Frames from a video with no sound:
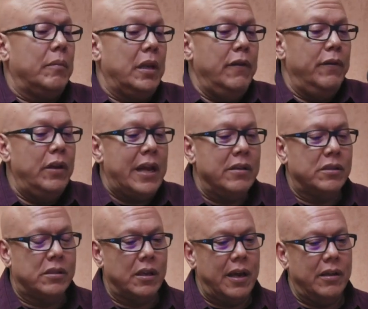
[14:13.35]
even
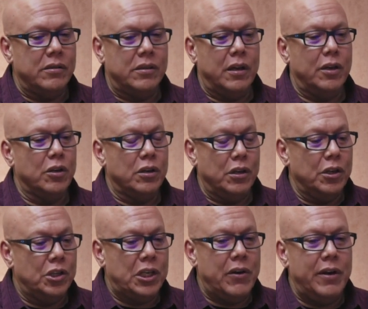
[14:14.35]
as as uh, you're you're
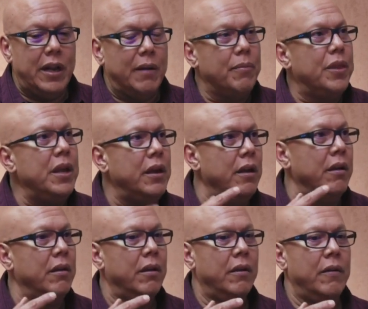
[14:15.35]
sharing that, I'm
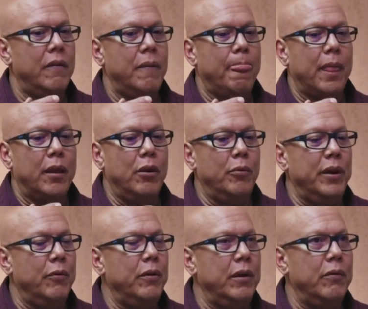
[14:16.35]
thinking you know, we
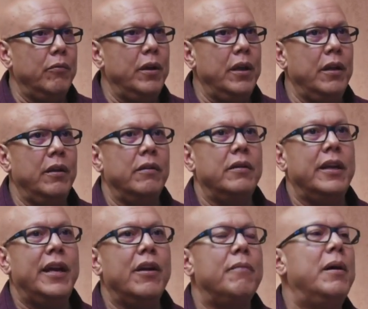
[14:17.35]
we we
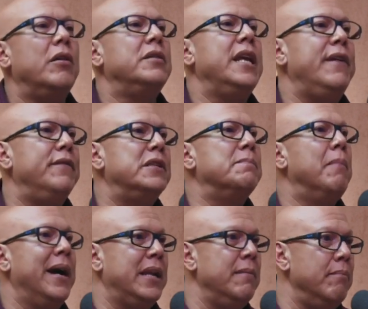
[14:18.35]
hear about David's
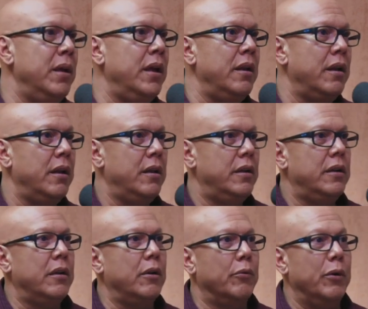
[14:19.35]
mighty men.
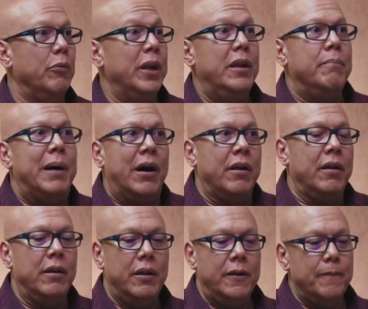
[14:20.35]
We read about it.
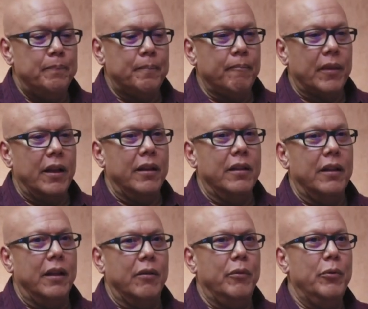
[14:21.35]

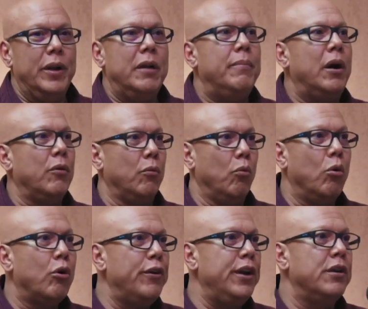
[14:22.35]
We read about
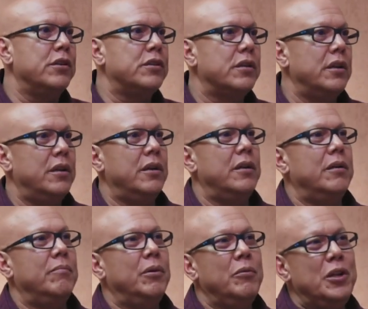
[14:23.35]
warriors.
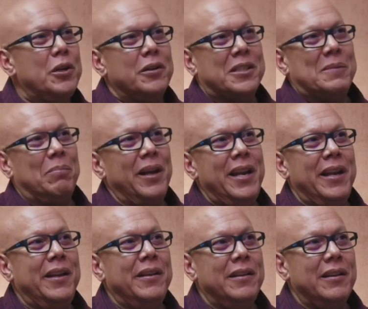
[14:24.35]
But what you're
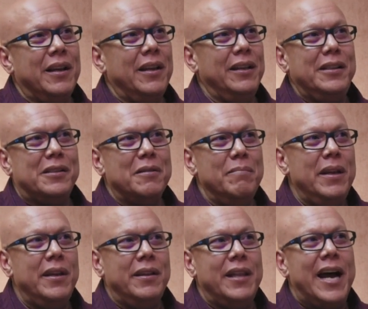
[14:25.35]
explaining, at least to
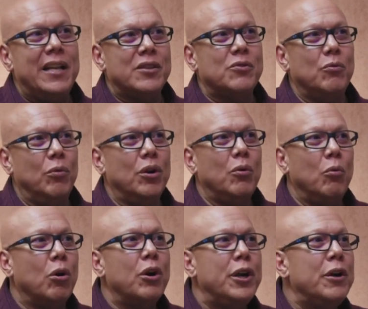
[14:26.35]
me, that's what a
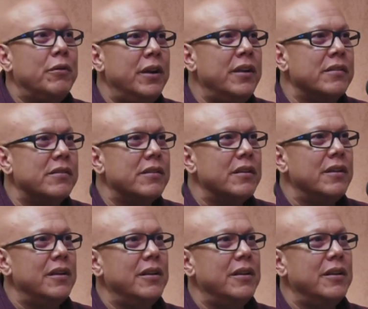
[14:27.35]
warrior is.